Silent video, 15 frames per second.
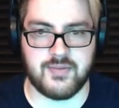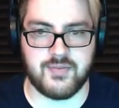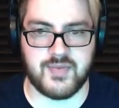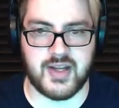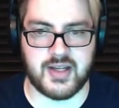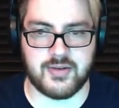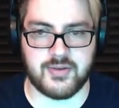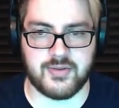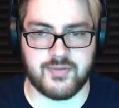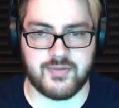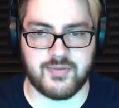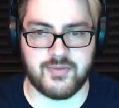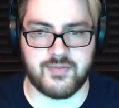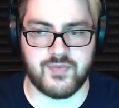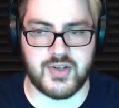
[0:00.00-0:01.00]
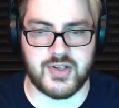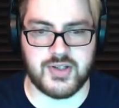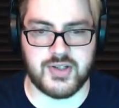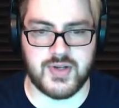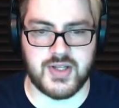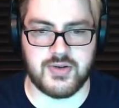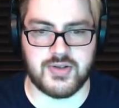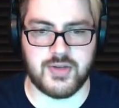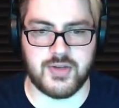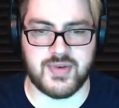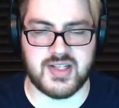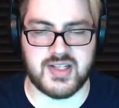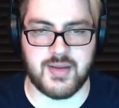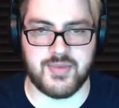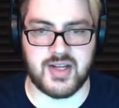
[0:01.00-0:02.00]
like, doing YouTube is
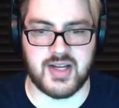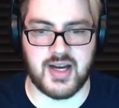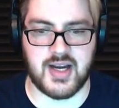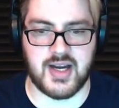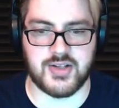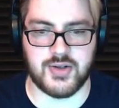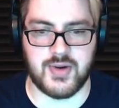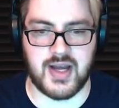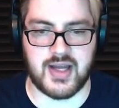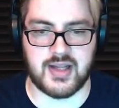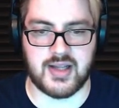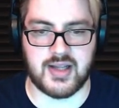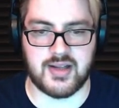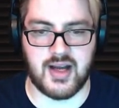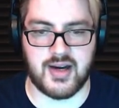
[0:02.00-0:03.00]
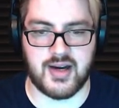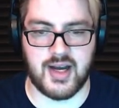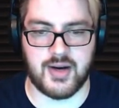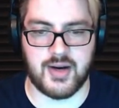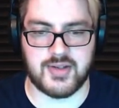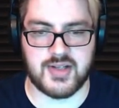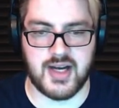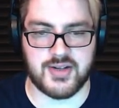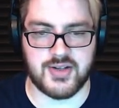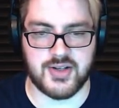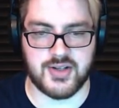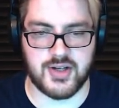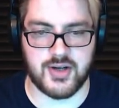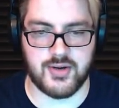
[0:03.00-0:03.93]
something I do a lot now. It's not just, oh,